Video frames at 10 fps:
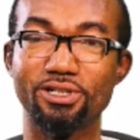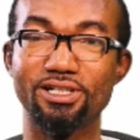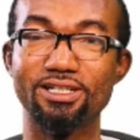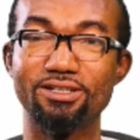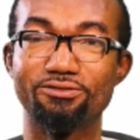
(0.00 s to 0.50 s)
we
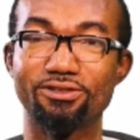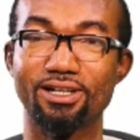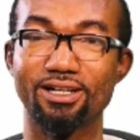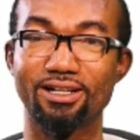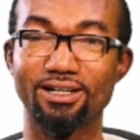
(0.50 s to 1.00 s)
leave,
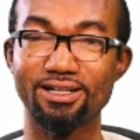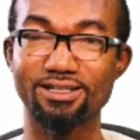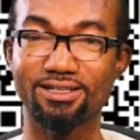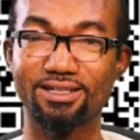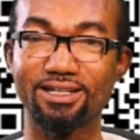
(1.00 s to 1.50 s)

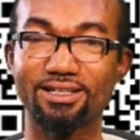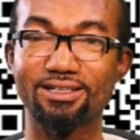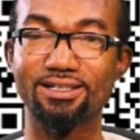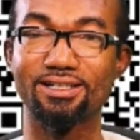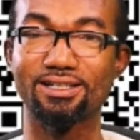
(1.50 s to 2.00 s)
let's take
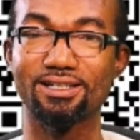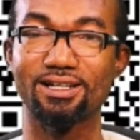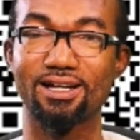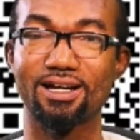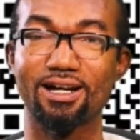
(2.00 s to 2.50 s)
this
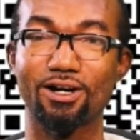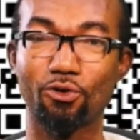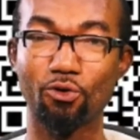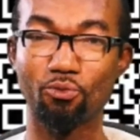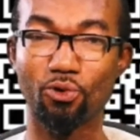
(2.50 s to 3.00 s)

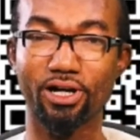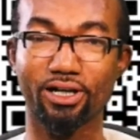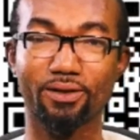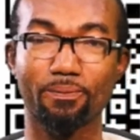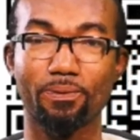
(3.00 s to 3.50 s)

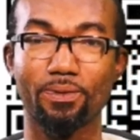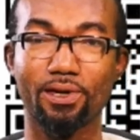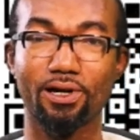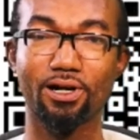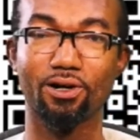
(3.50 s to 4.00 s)
homework.
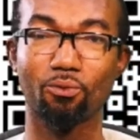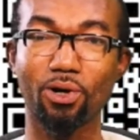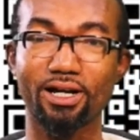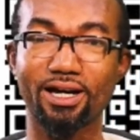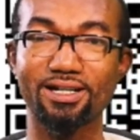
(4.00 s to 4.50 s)

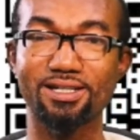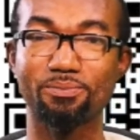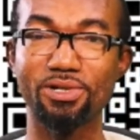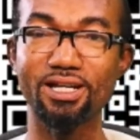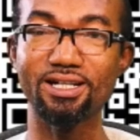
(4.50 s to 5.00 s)
1,
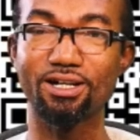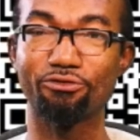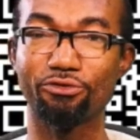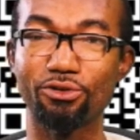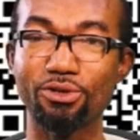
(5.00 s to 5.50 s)
explain the
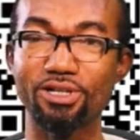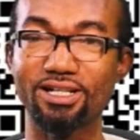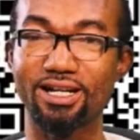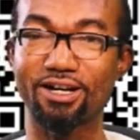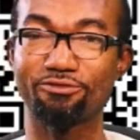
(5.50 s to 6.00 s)

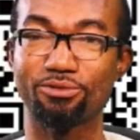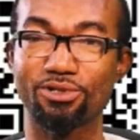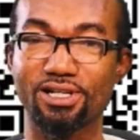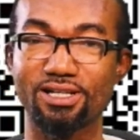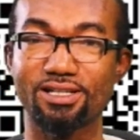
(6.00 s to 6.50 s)
following life
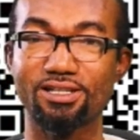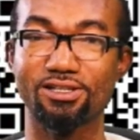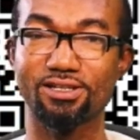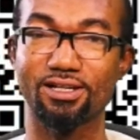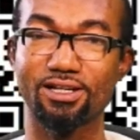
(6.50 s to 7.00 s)

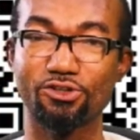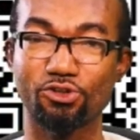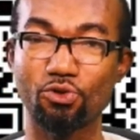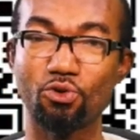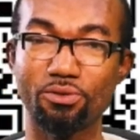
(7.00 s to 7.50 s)
processes
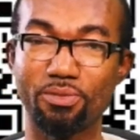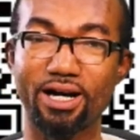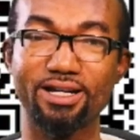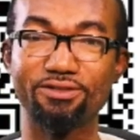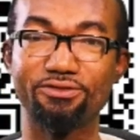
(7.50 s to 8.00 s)
shown
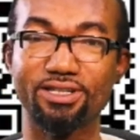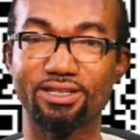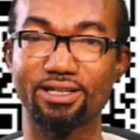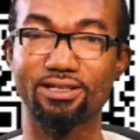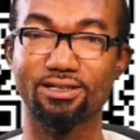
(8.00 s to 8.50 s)
by living
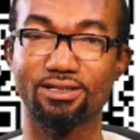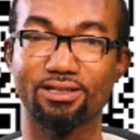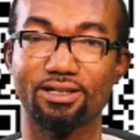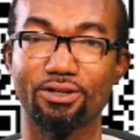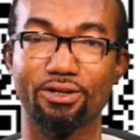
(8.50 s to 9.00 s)
things.
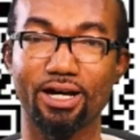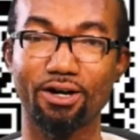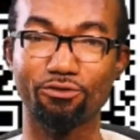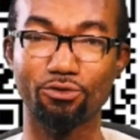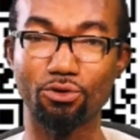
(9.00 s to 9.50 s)
They
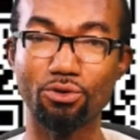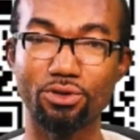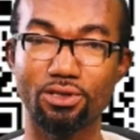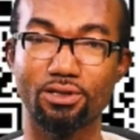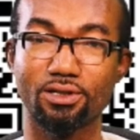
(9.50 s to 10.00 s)
have
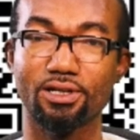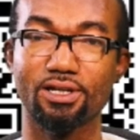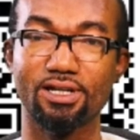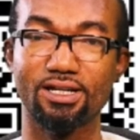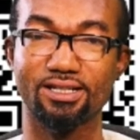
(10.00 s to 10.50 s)
growth,
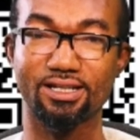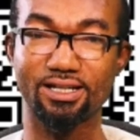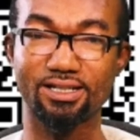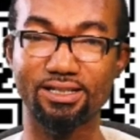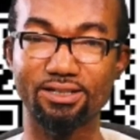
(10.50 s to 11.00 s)

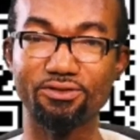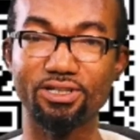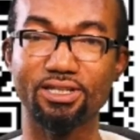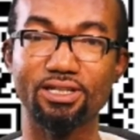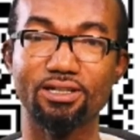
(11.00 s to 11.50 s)

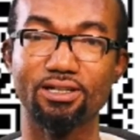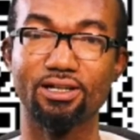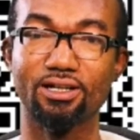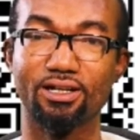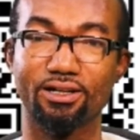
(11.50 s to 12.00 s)
sensitivity,
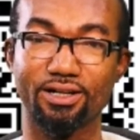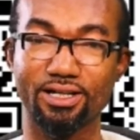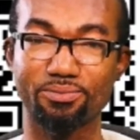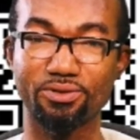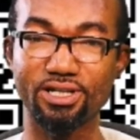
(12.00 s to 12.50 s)

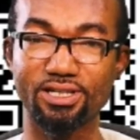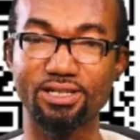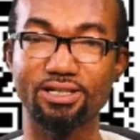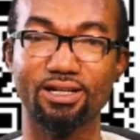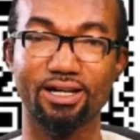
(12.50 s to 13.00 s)

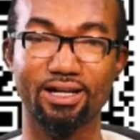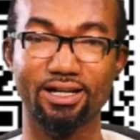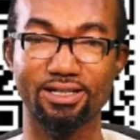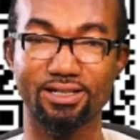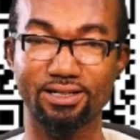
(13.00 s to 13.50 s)
respiration, and
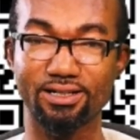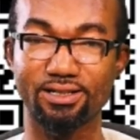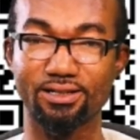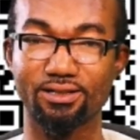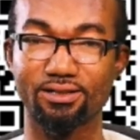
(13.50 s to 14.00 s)

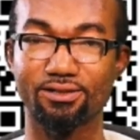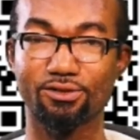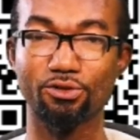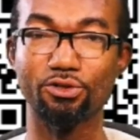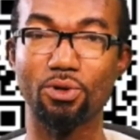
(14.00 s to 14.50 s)
excretion.
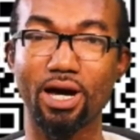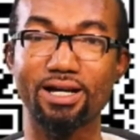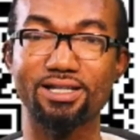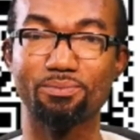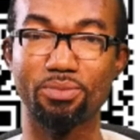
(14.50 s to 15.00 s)
So you
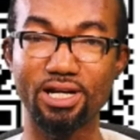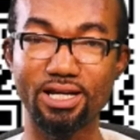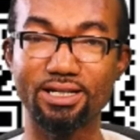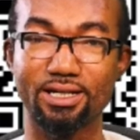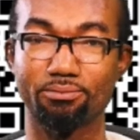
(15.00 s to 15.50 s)

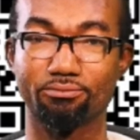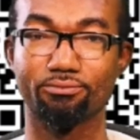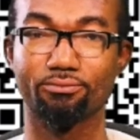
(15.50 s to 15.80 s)
explain them.